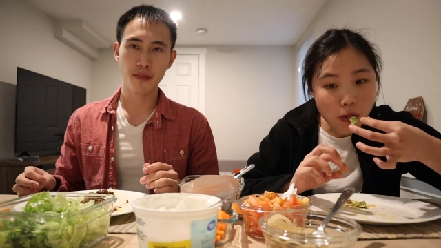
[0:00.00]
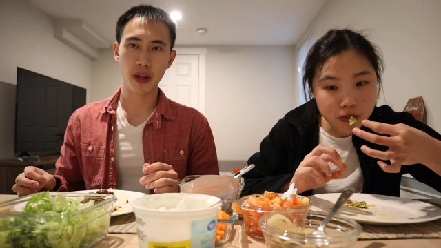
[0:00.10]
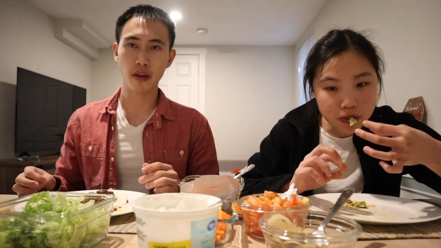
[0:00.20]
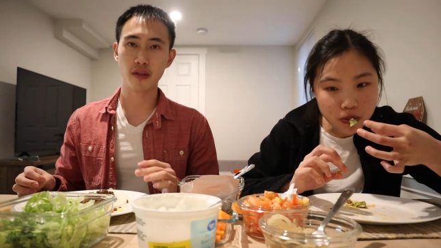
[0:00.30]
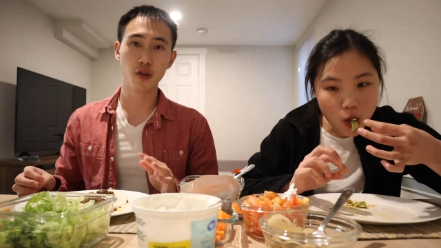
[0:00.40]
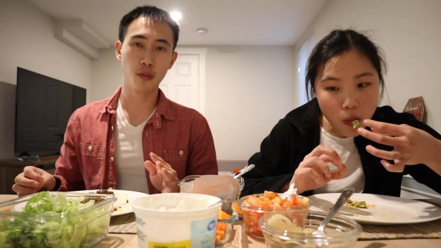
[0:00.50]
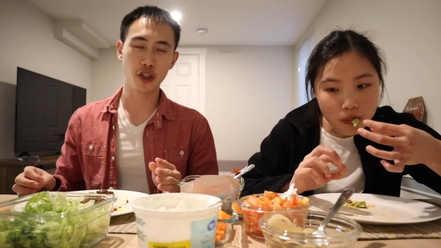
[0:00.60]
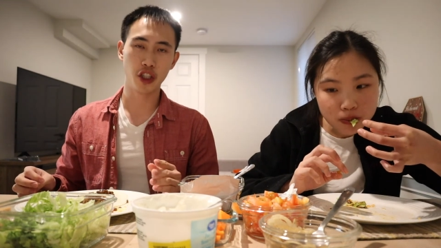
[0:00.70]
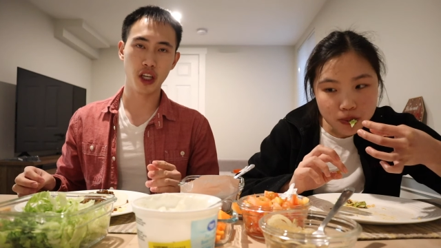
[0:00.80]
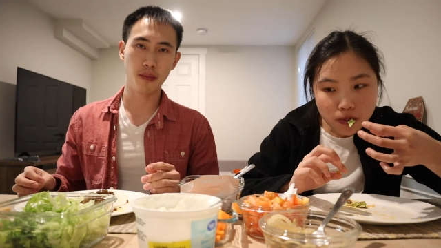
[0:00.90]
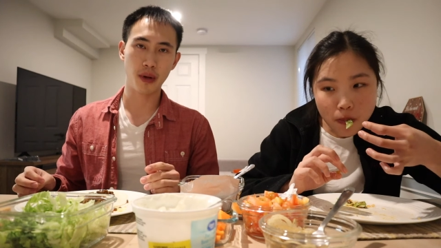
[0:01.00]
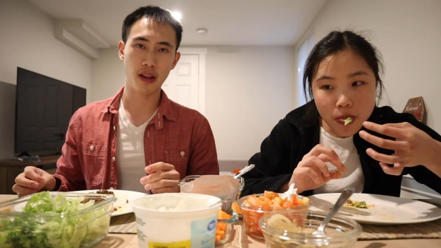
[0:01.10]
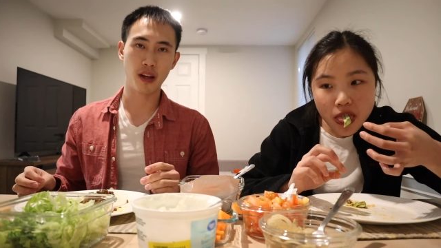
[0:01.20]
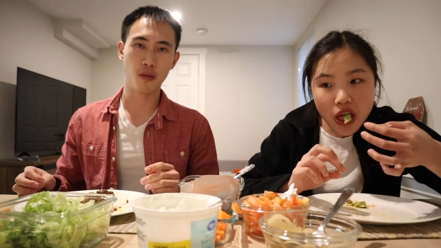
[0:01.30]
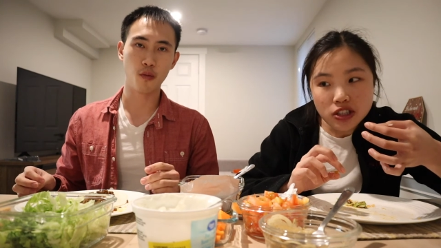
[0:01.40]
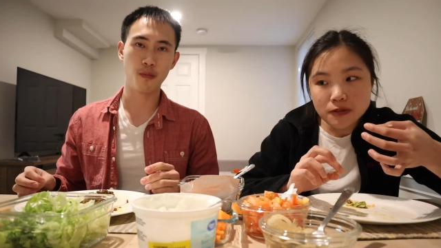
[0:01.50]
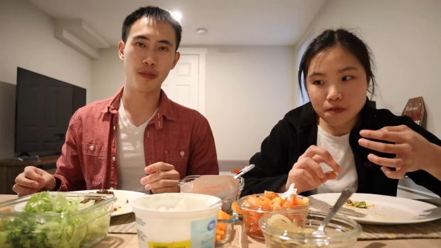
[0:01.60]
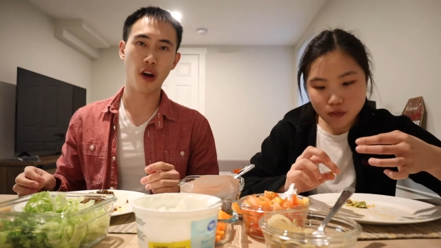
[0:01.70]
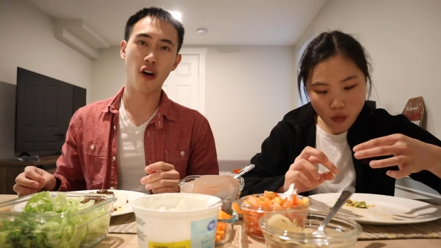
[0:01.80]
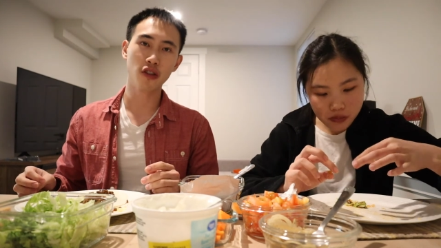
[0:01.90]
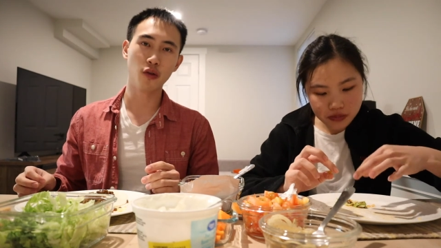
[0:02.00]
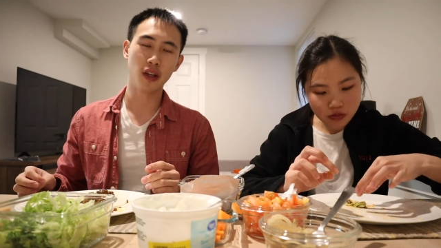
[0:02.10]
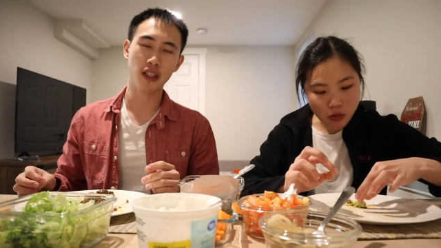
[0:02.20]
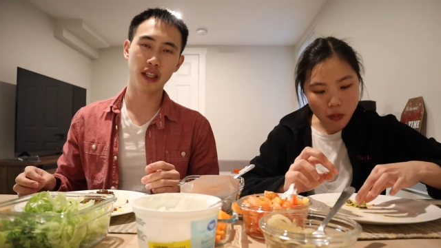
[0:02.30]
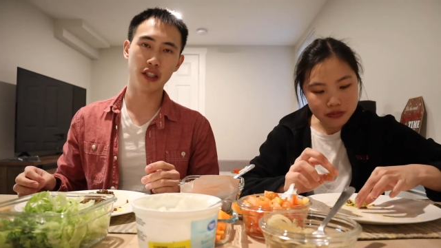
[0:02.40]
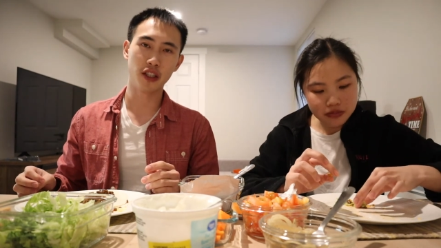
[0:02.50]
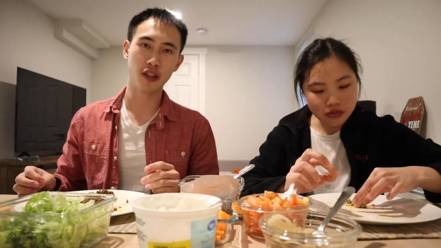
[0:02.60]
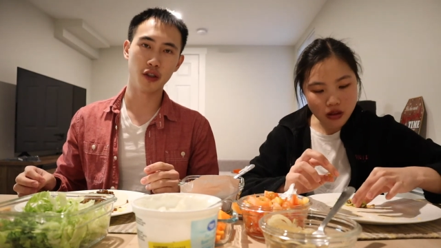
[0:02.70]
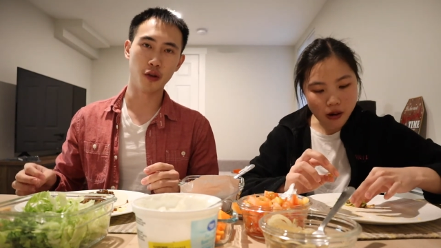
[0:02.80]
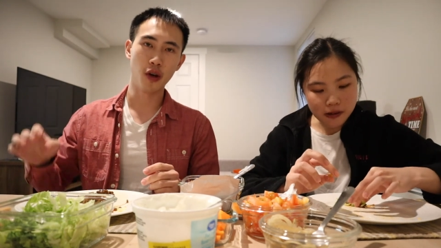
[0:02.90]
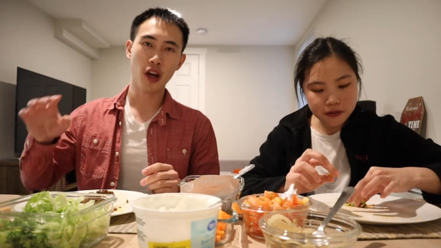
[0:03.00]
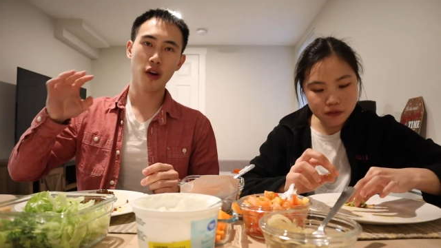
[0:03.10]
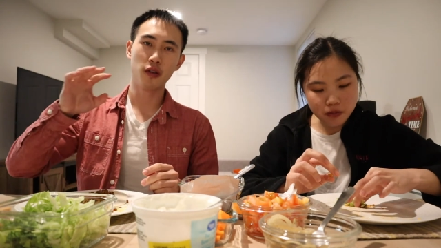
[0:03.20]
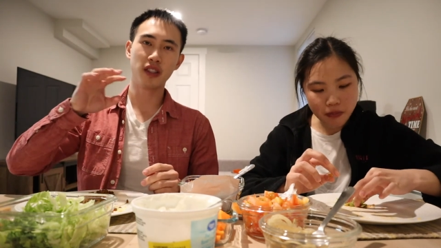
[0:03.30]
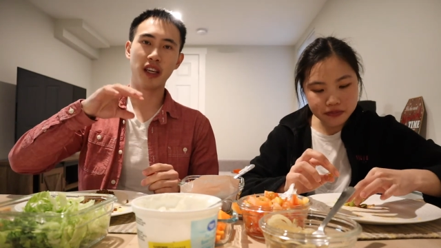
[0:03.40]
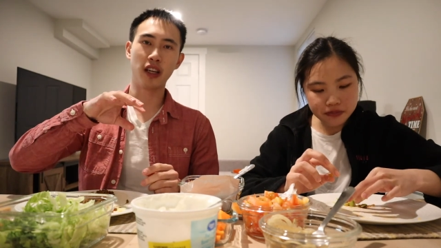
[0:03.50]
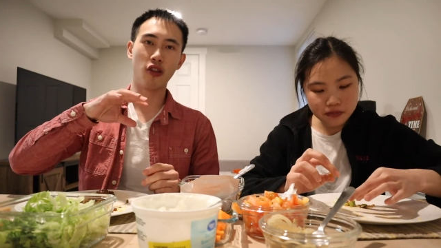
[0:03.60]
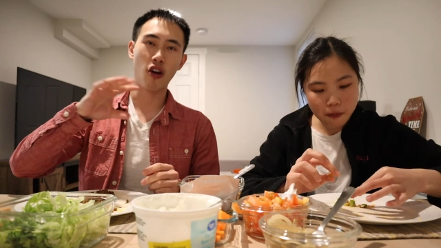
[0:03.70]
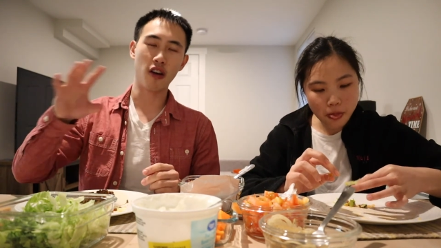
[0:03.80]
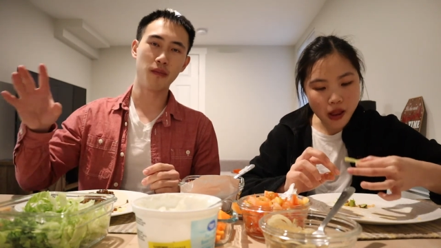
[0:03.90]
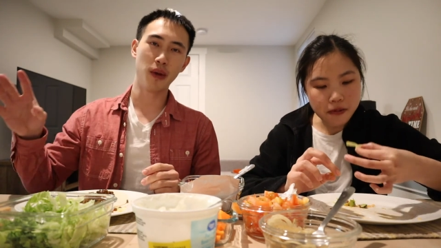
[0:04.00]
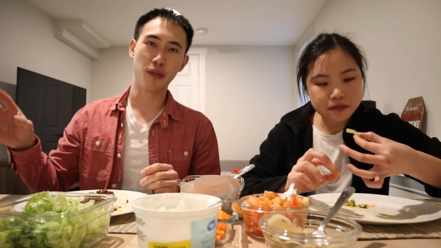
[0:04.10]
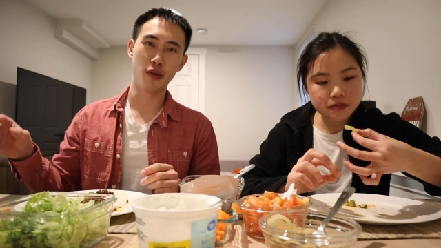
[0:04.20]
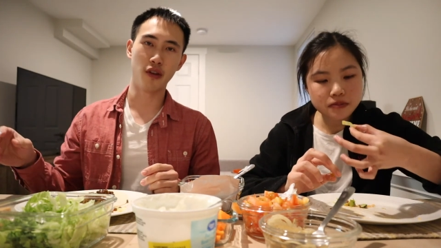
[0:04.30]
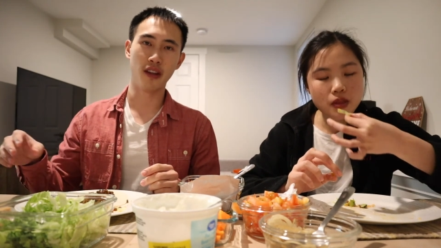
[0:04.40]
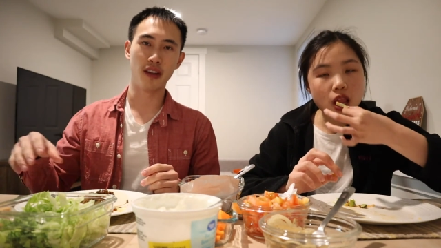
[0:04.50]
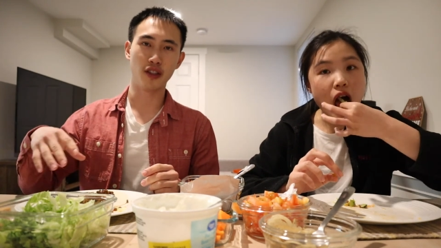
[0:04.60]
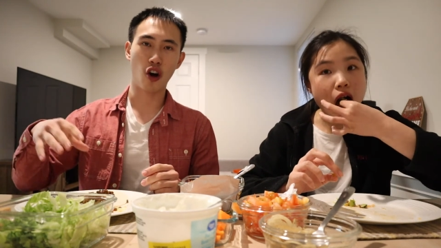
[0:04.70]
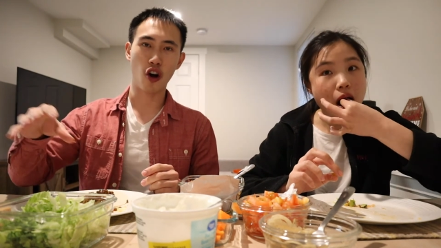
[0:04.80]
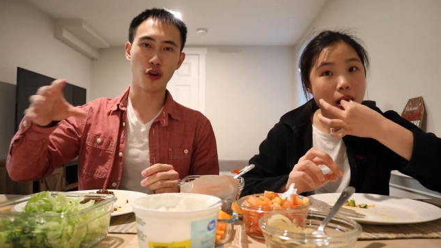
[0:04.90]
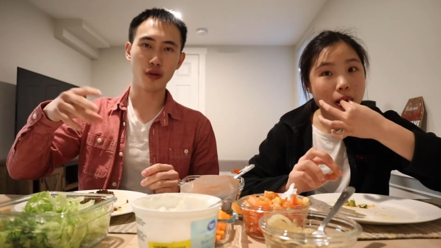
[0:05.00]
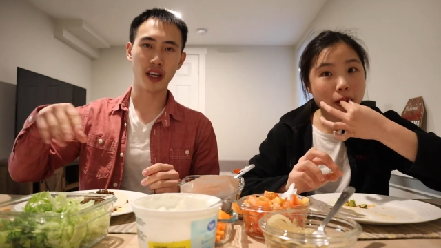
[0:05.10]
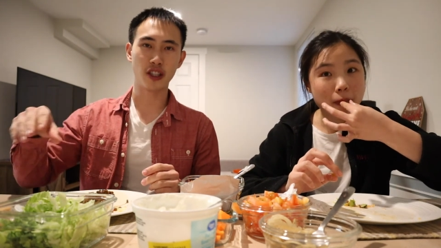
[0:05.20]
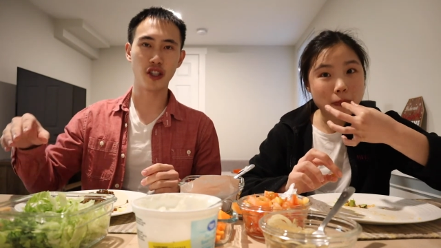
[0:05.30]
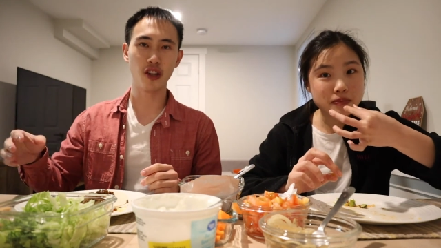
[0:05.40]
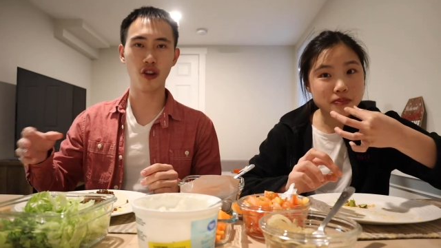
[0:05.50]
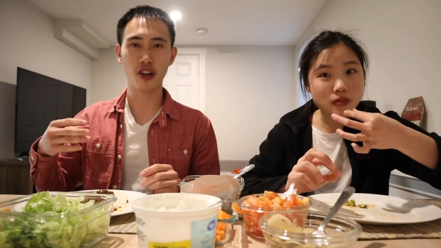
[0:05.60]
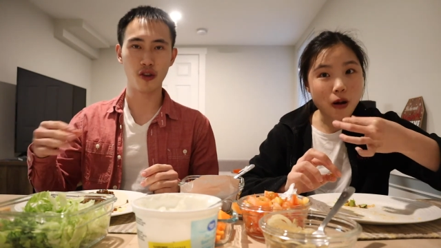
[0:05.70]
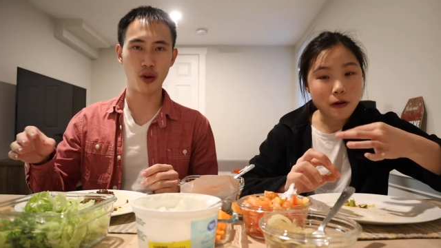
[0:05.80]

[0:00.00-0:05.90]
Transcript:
Speaker 1: It was super cheap, and then also in addition to seeing a lot of people in the taco section looking